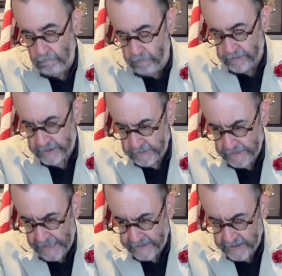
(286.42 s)
excuse me,
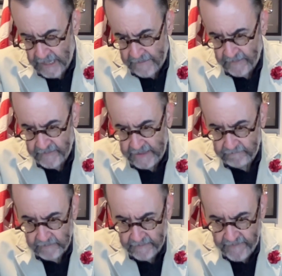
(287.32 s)
at the time of the
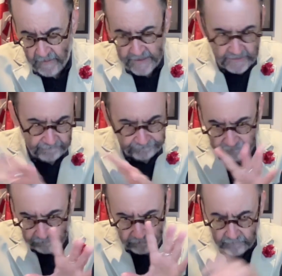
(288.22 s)
various
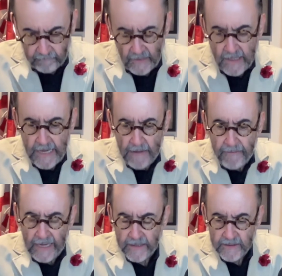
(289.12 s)

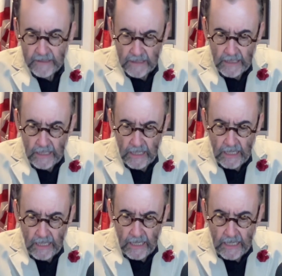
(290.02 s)
campaigns,
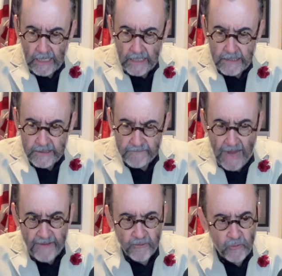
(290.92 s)

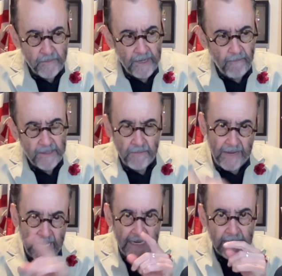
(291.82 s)
Smathers would be around the
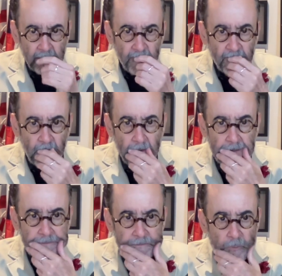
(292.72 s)
panhandle of
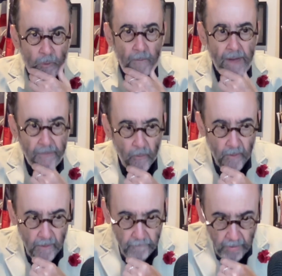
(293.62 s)
Florida, where people
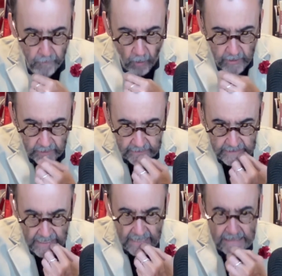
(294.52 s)
were purportedly
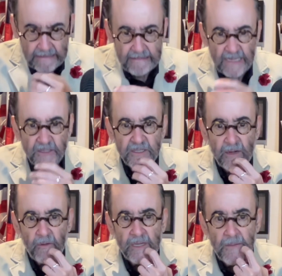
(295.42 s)
not
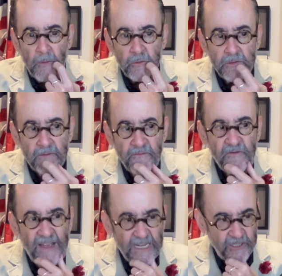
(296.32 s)
necessarily the most
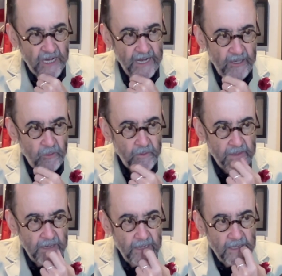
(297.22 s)
facile with
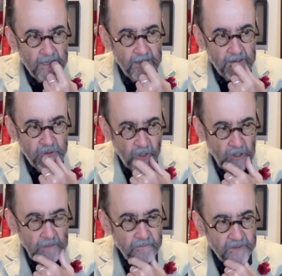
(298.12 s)

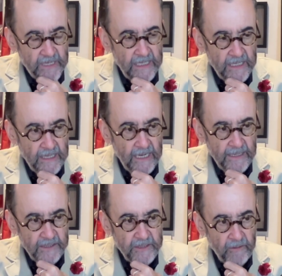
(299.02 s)
terms they did not
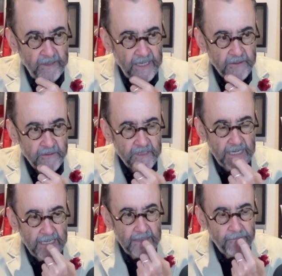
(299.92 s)
necessarily
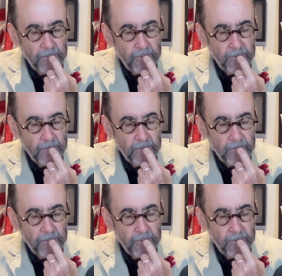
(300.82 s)
understand.